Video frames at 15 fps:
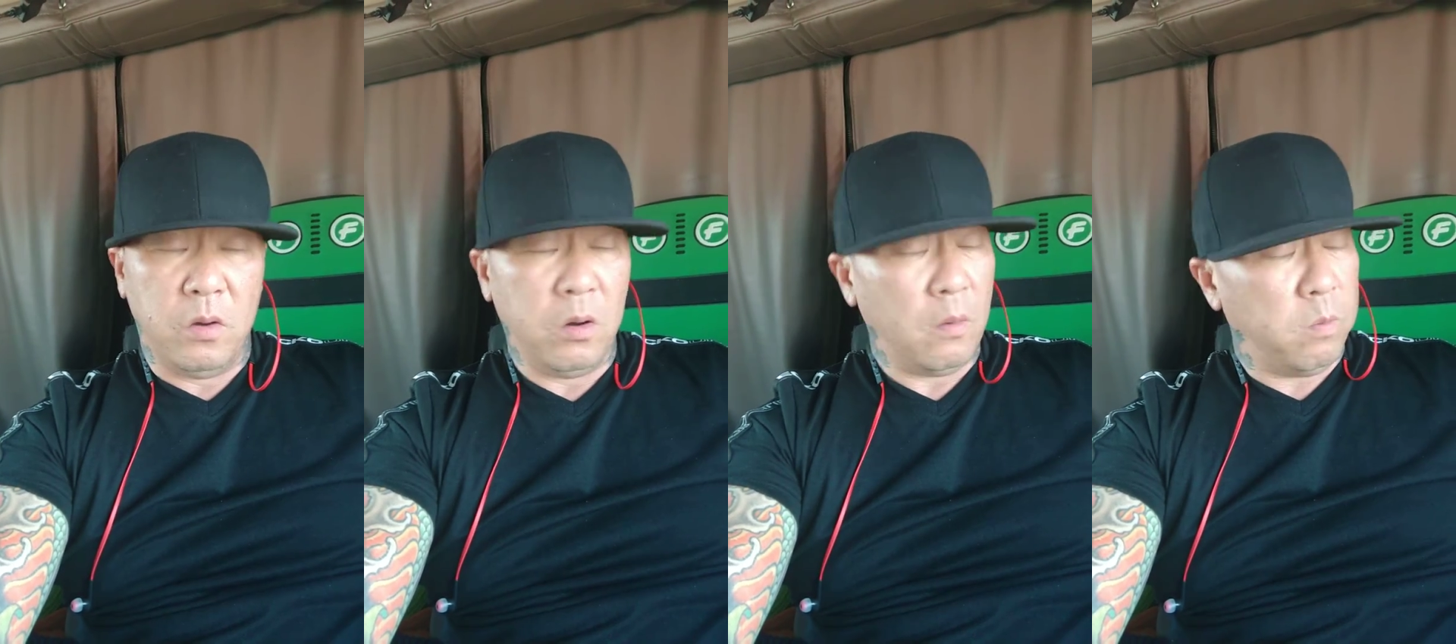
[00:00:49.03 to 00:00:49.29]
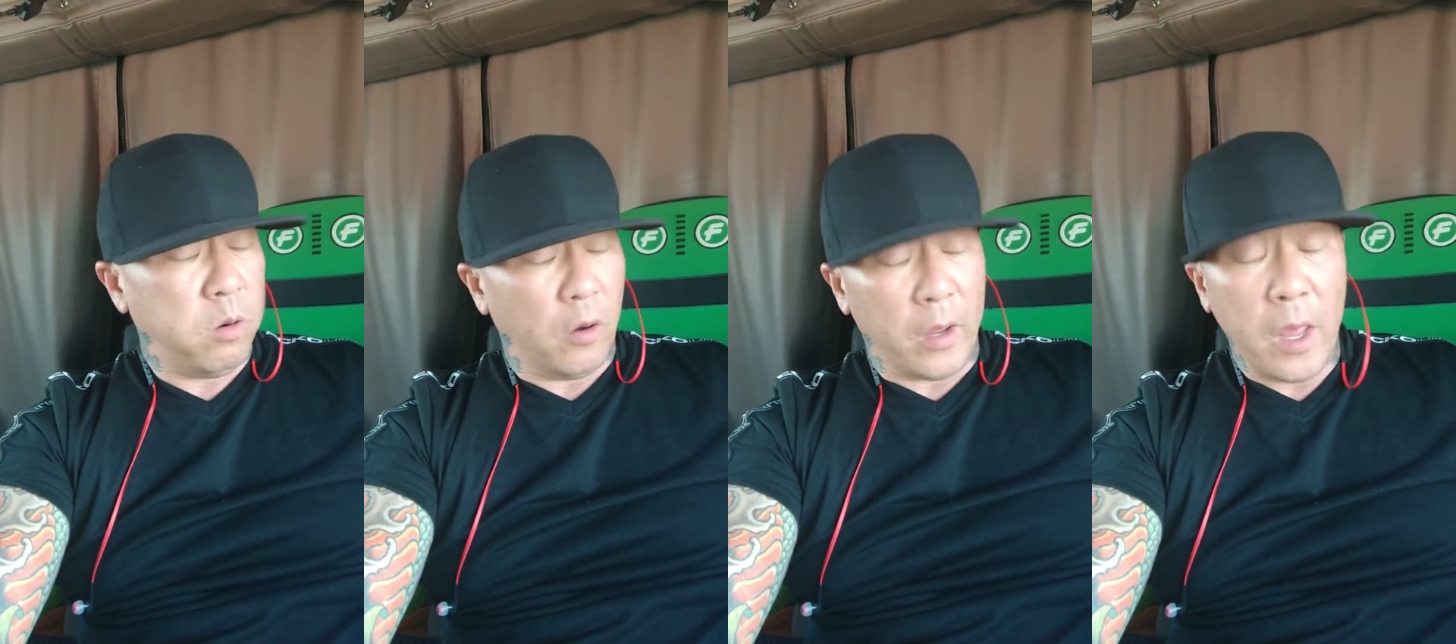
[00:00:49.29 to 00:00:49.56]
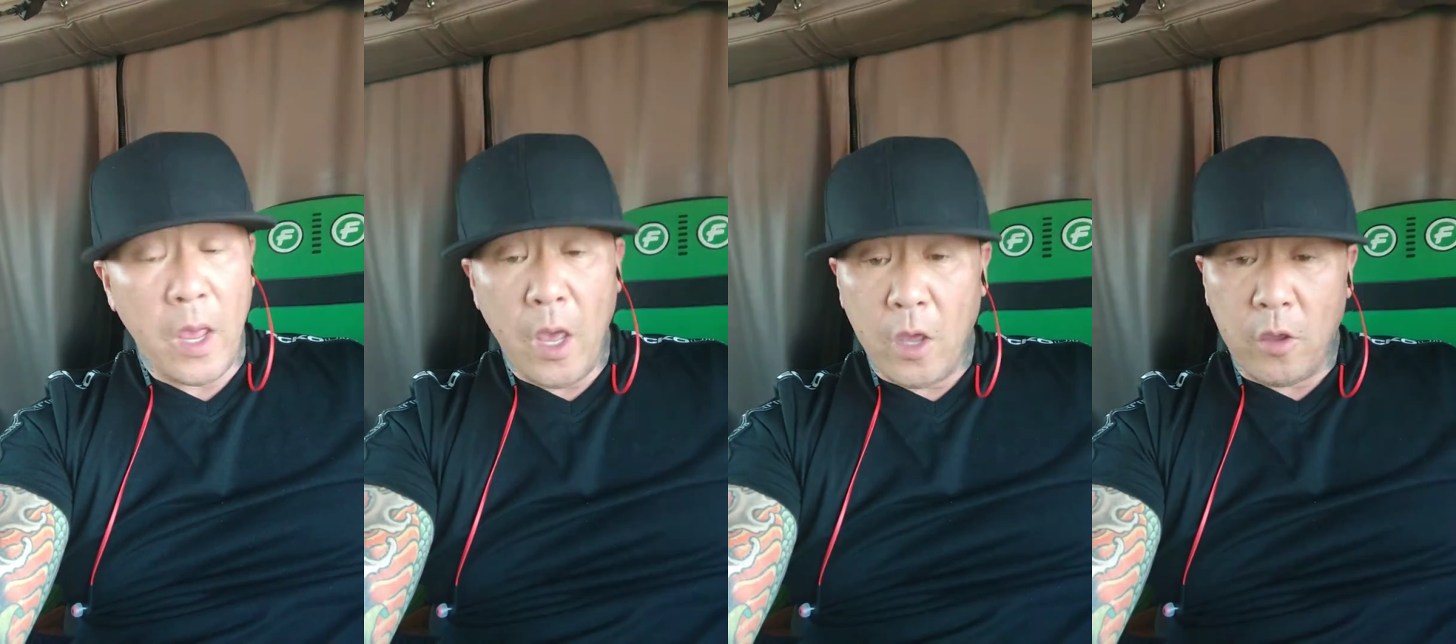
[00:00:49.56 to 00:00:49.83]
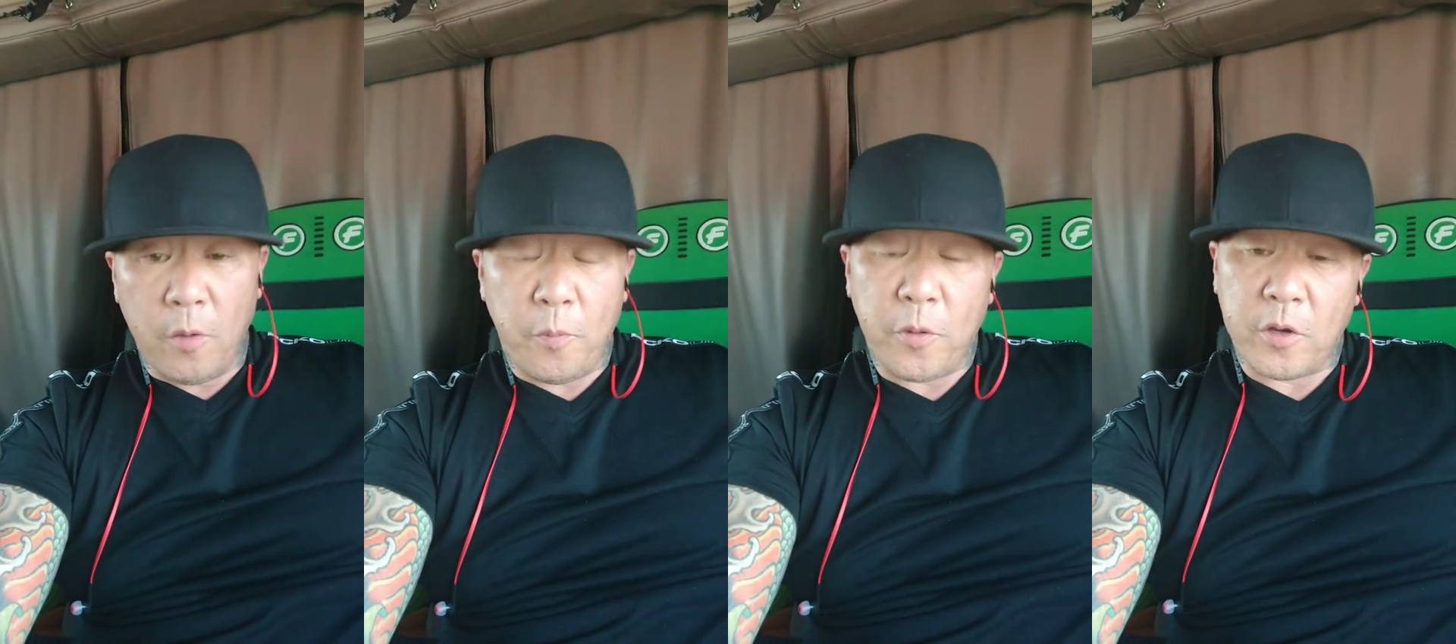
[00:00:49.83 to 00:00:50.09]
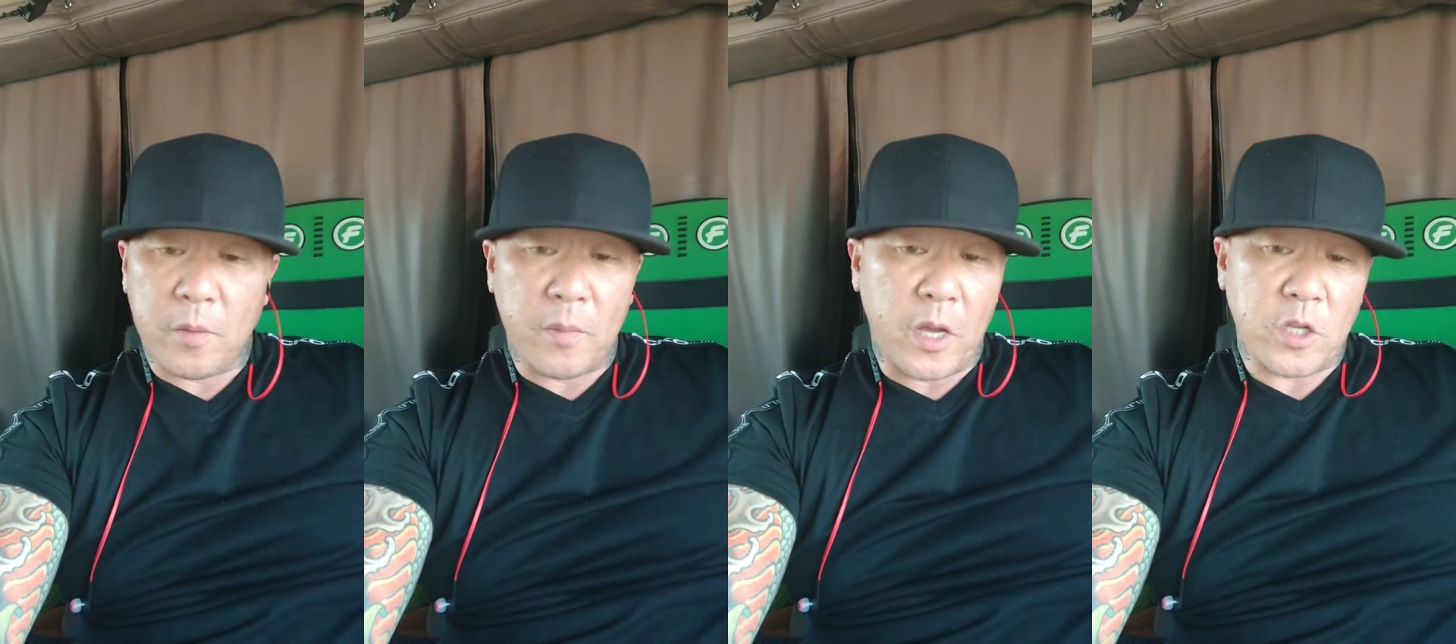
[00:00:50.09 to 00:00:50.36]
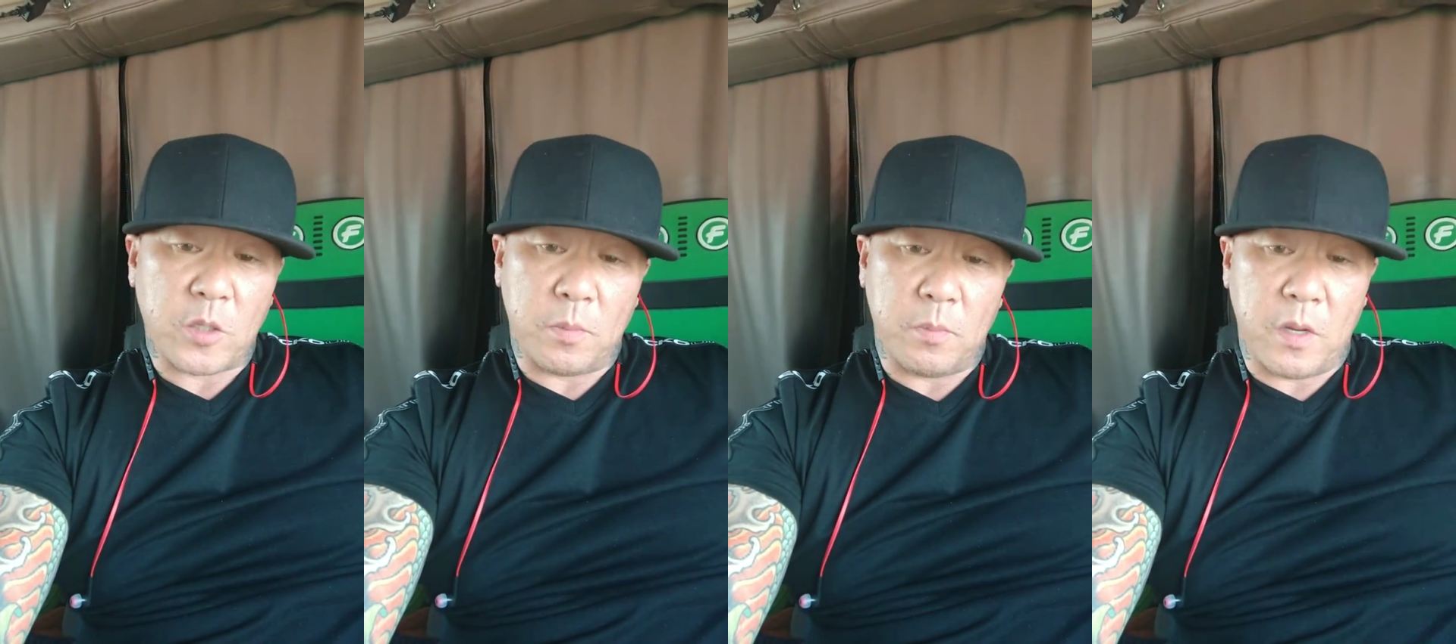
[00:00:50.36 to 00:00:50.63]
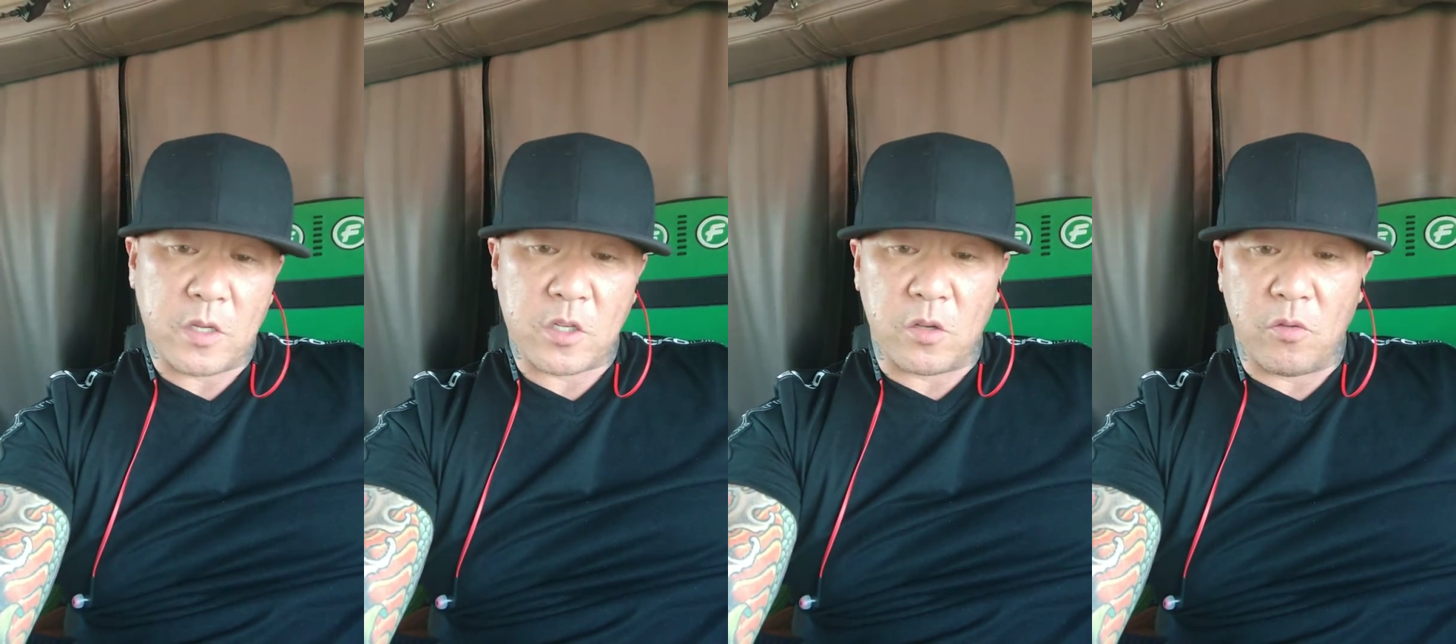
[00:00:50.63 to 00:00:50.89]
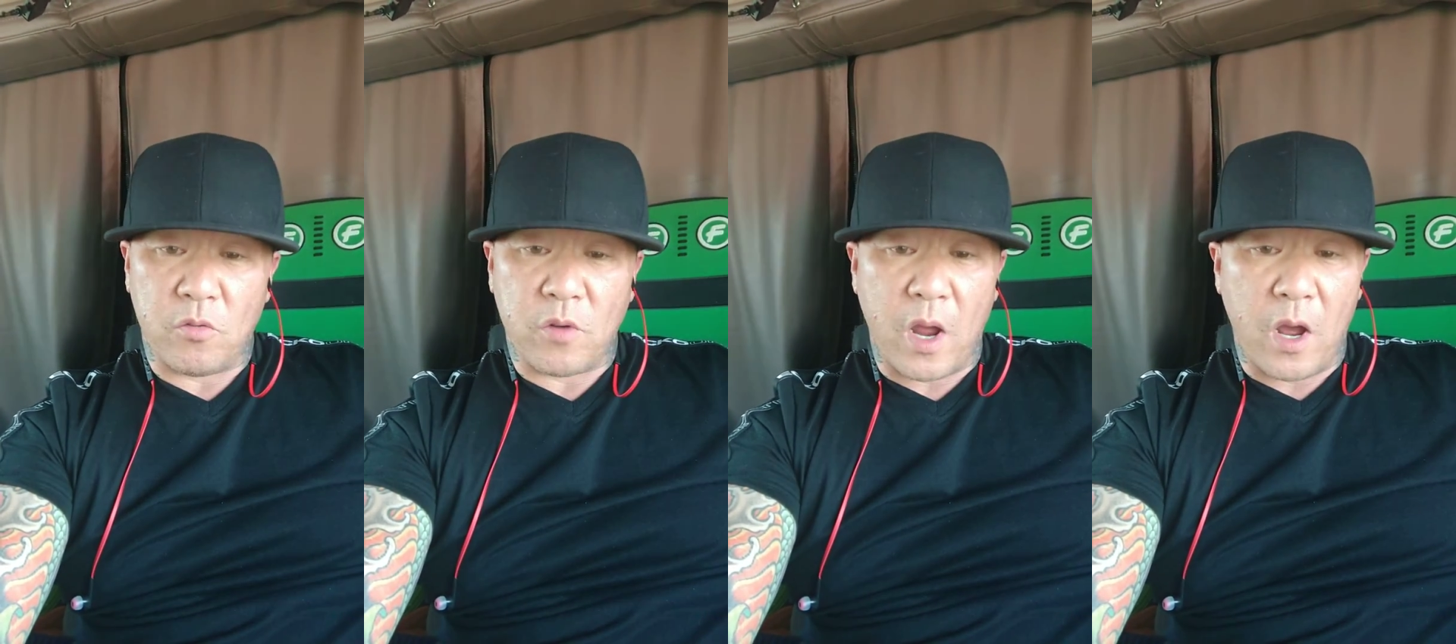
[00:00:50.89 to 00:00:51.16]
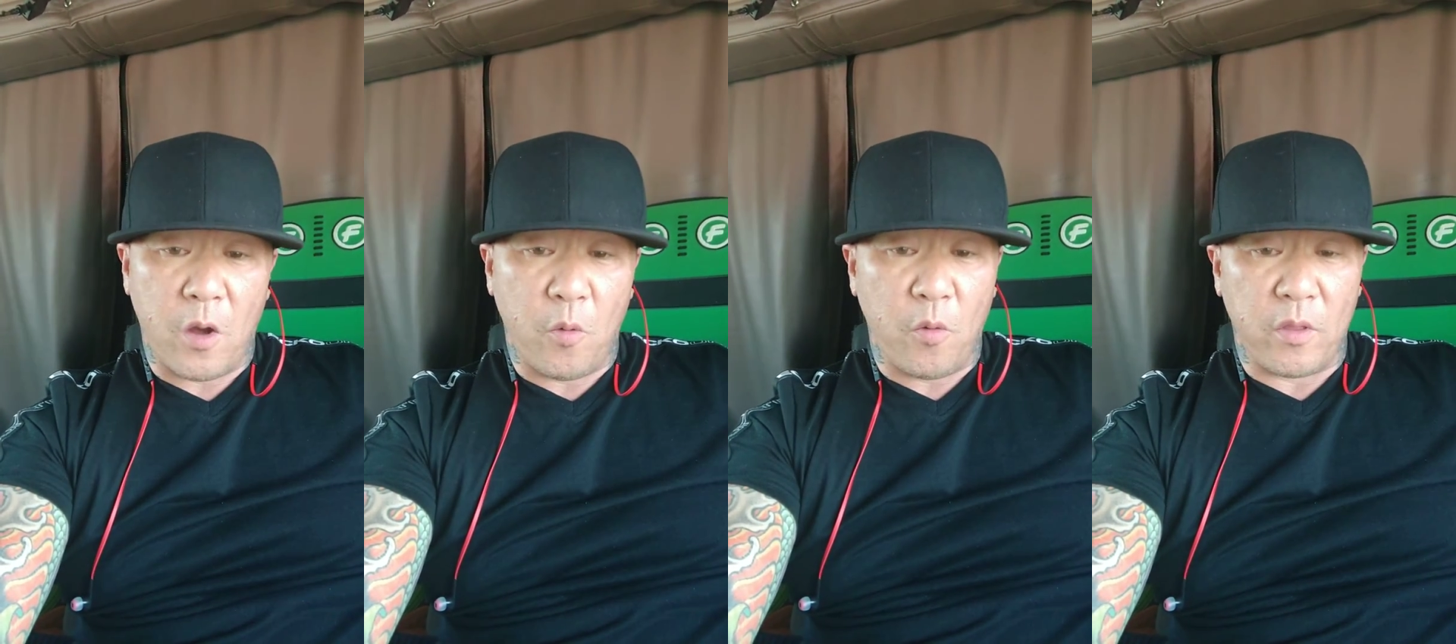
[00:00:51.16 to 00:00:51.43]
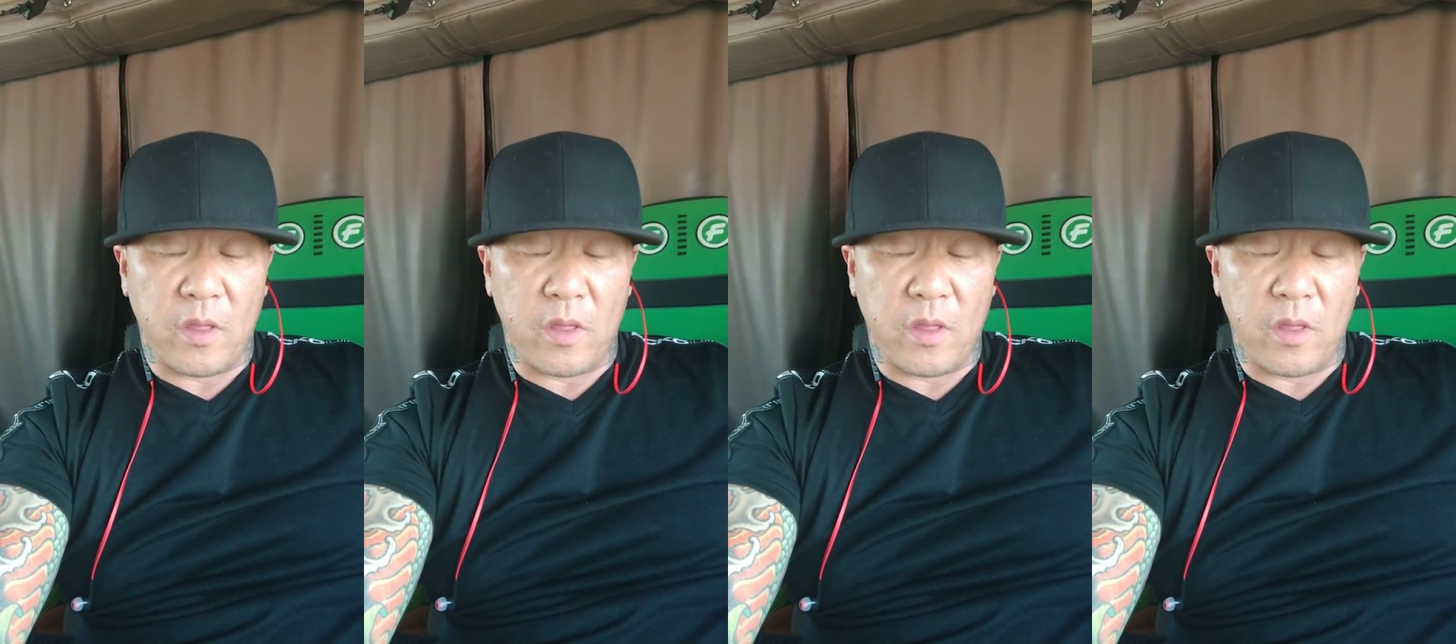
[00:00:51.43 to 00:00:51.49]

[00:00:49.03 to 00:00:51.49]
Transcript: Oh boy, you're pretty much messing around